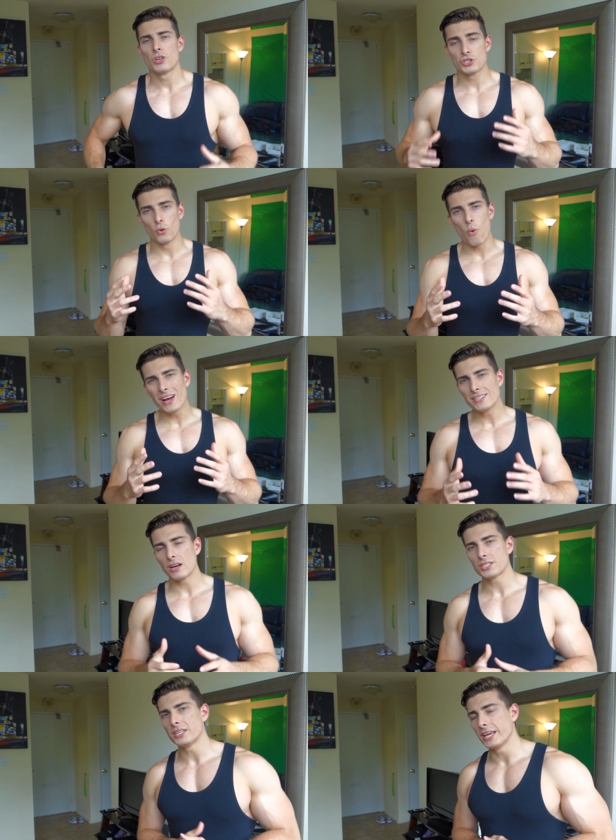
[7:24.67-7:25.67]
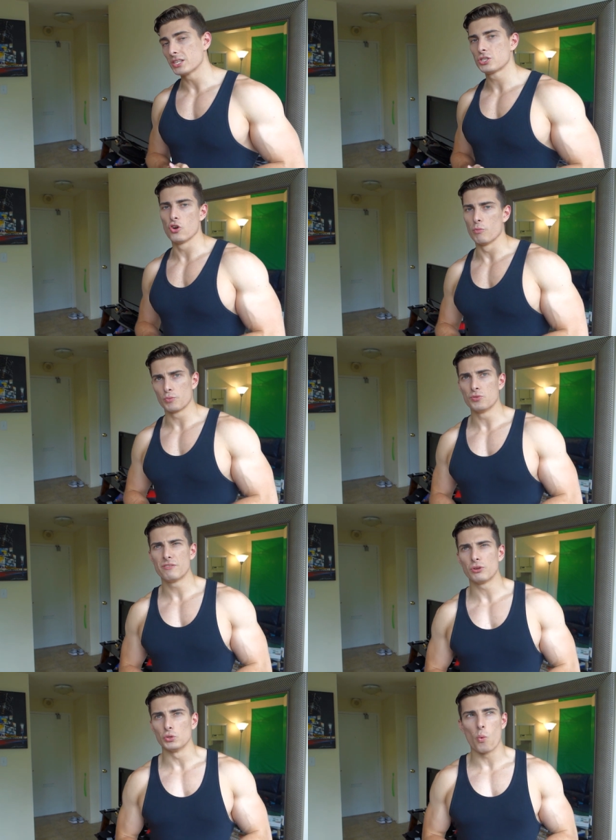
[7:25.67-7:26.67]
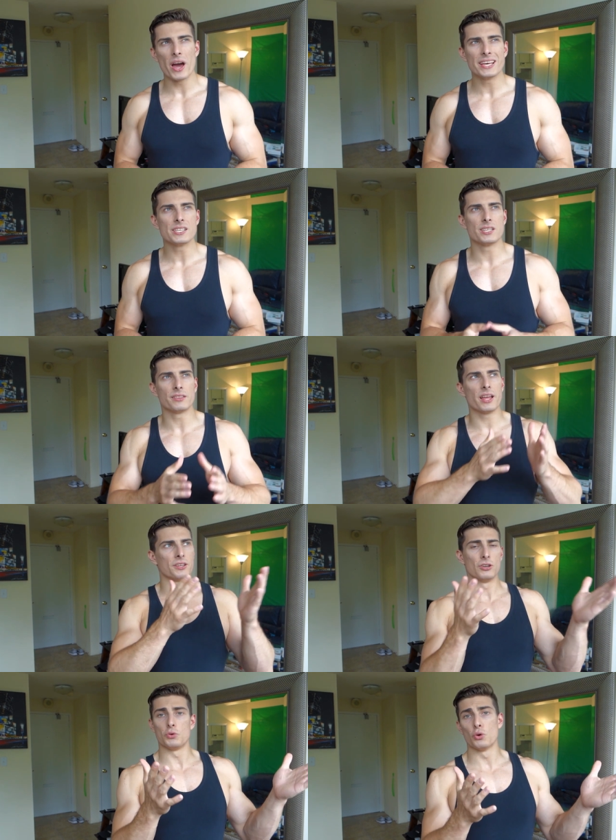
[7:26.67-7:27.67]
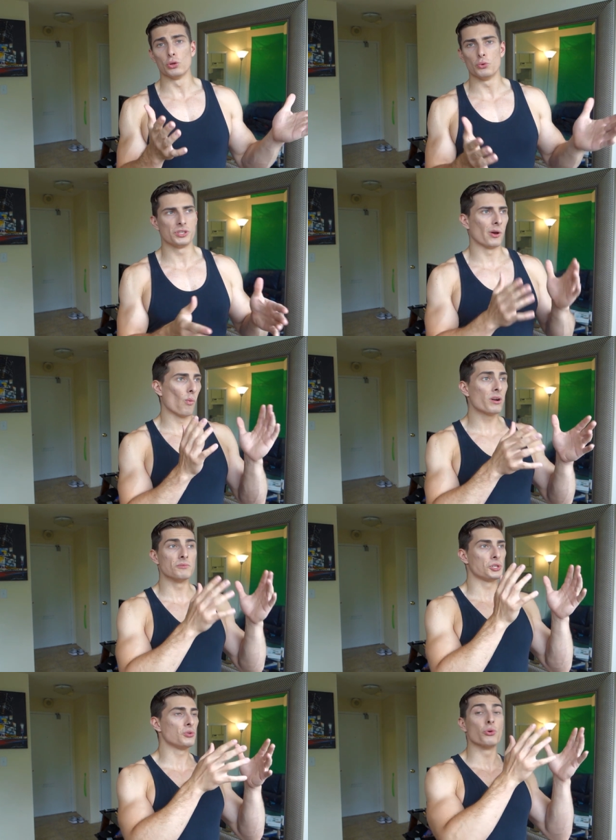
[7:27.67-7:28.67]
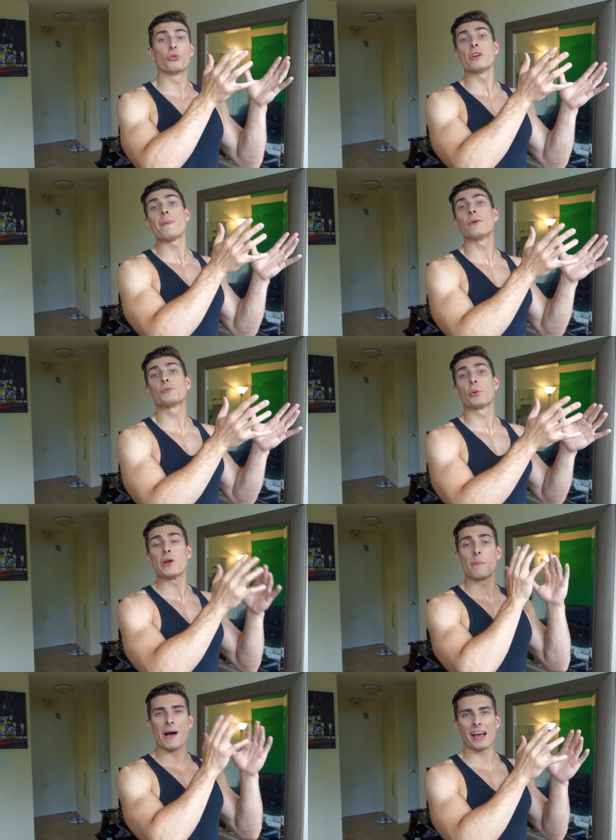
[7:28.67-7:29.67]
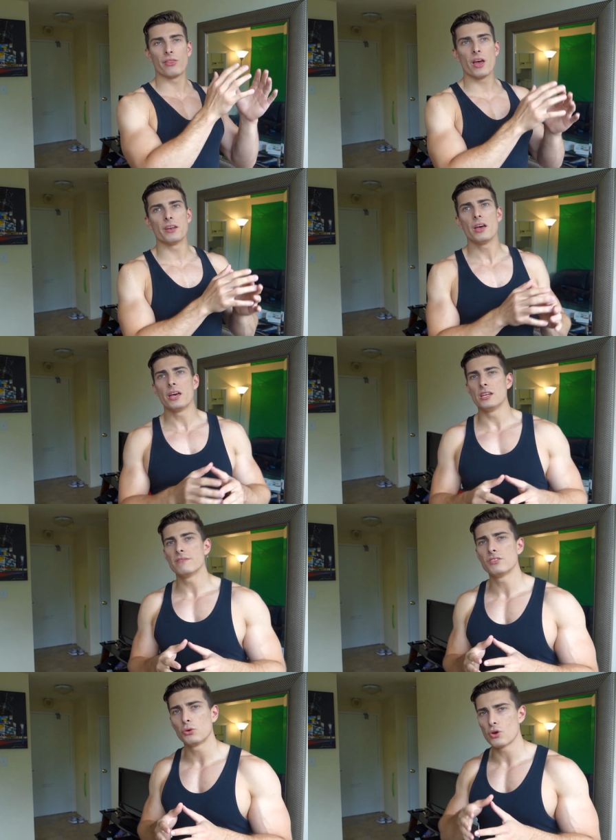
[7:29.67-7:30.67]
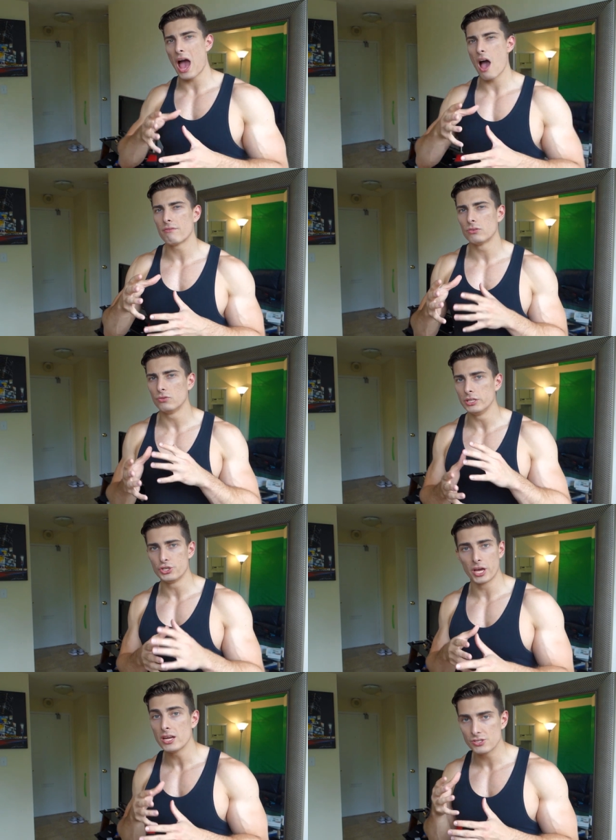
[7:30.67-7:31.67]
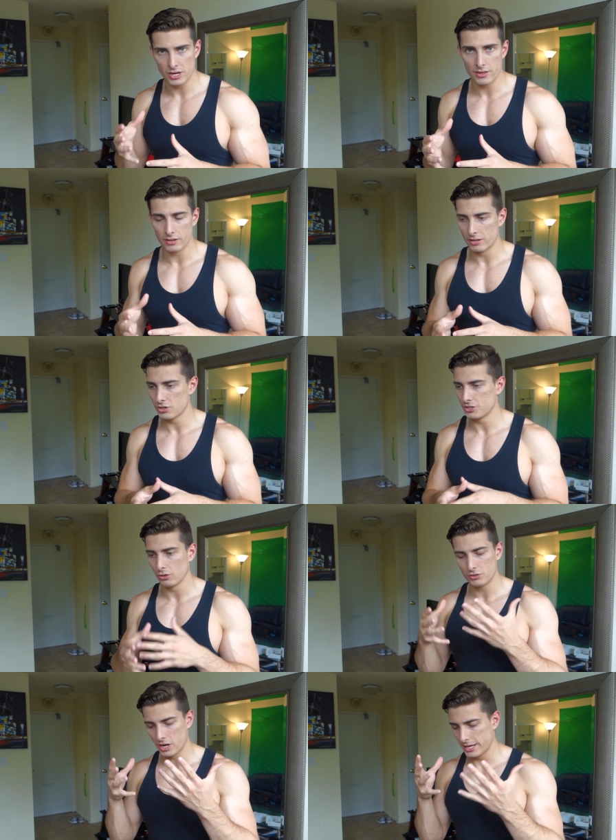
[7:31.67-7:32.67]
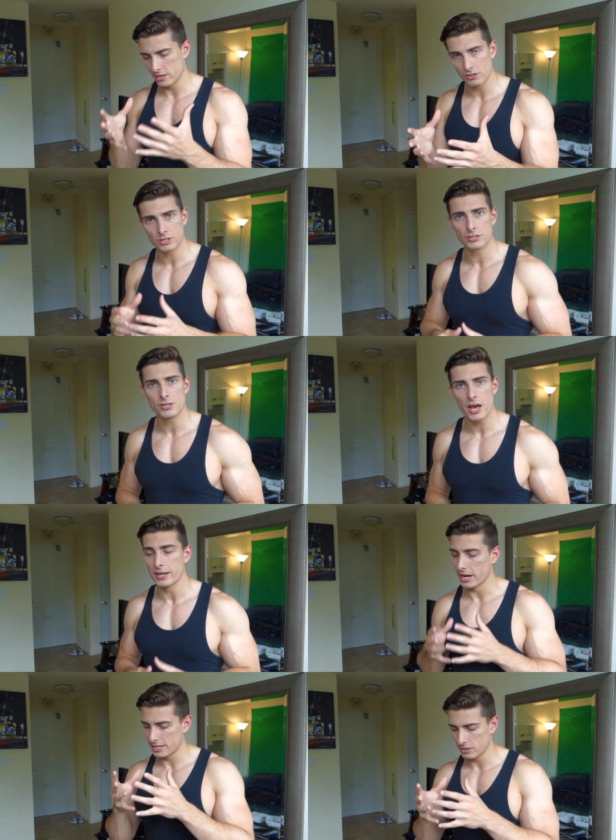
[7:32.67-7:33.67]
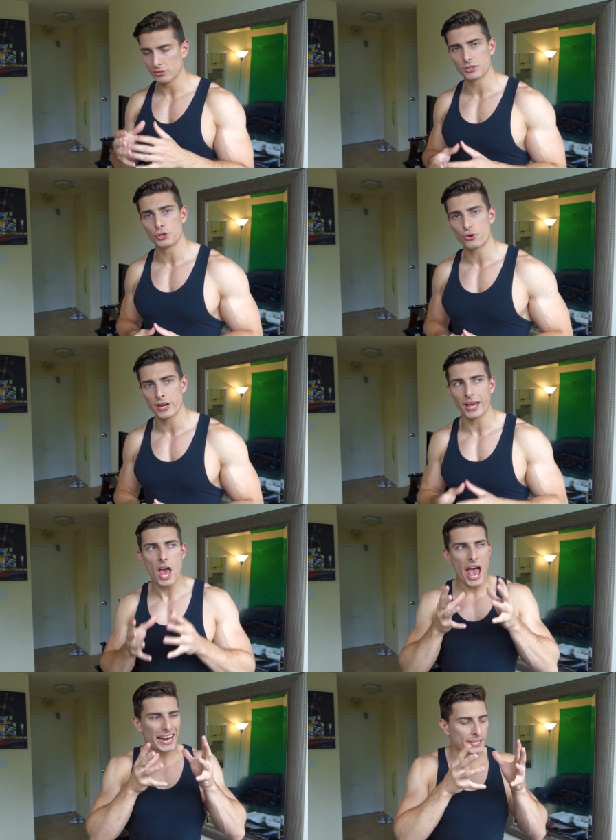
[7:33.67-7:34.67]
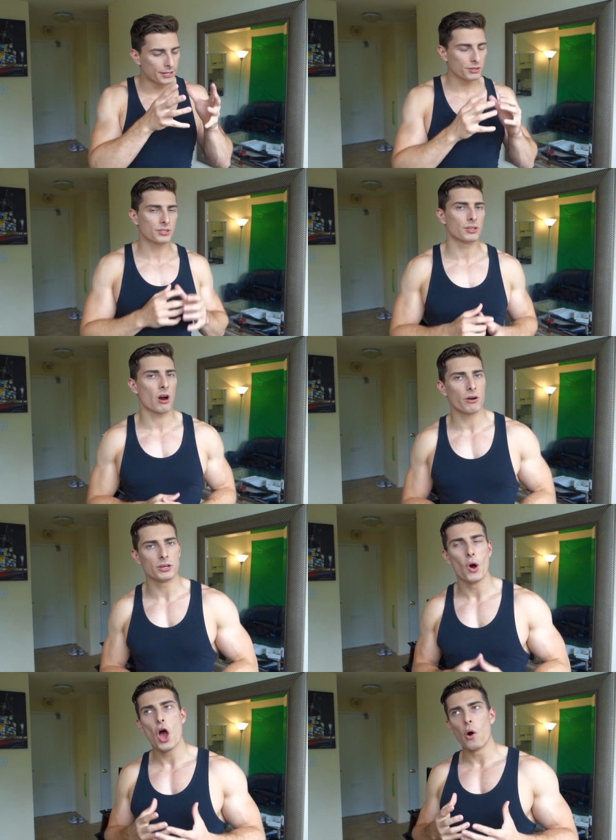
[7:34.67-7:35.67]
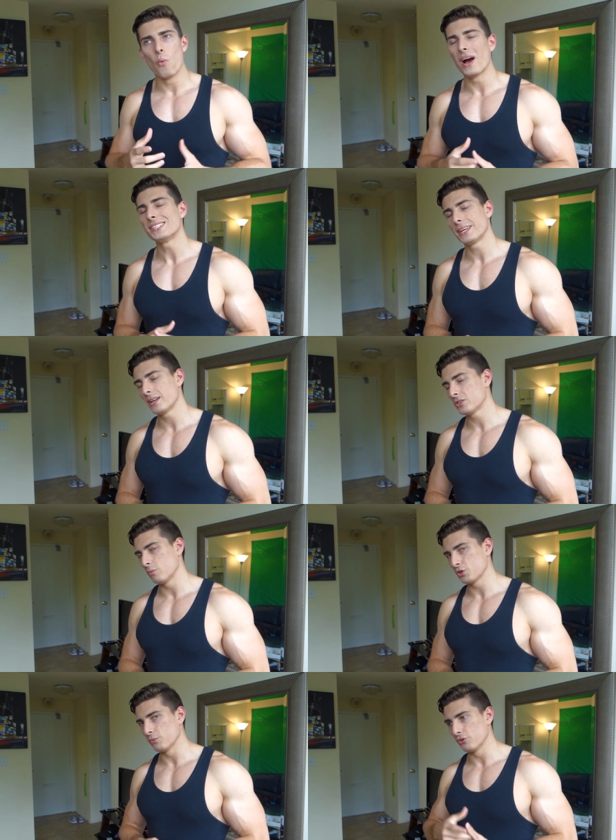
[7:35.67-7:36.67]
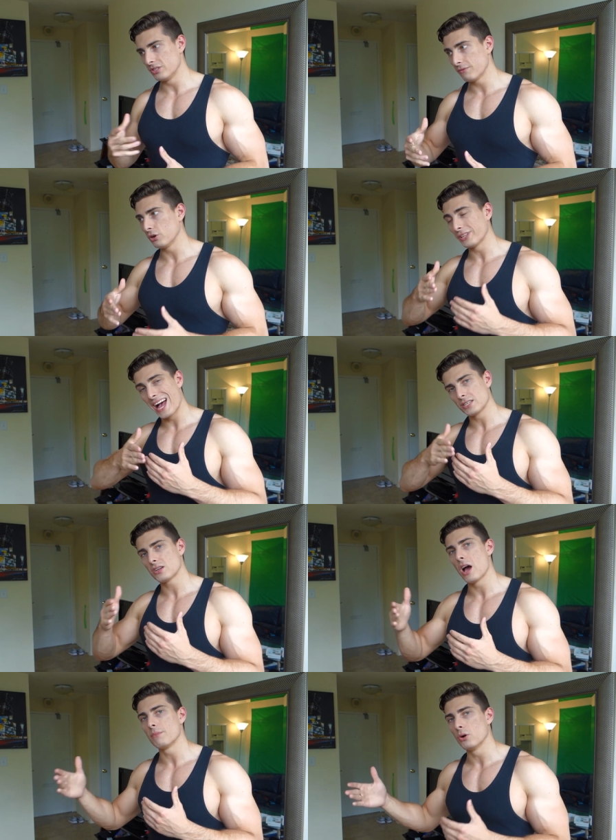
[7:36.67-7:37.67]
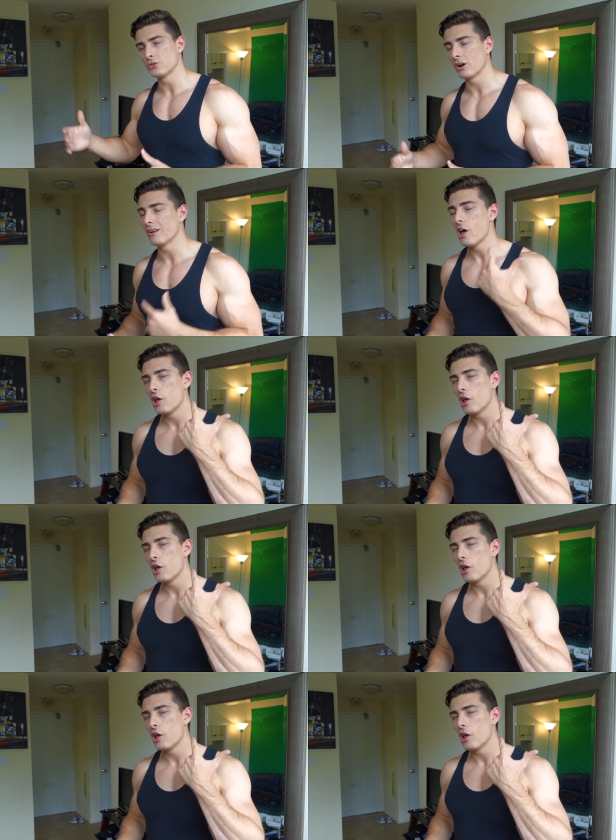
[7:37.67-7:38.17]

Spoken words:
So why does it get so much more difficult? Why is it that, you were losing 1, 2, 3 pounds per week back then, and even though you haven't really changed anything and you're still, adhering to the diet, adhering to the training, adhering to the cardio, why is it getting so much more difficult as time goes on?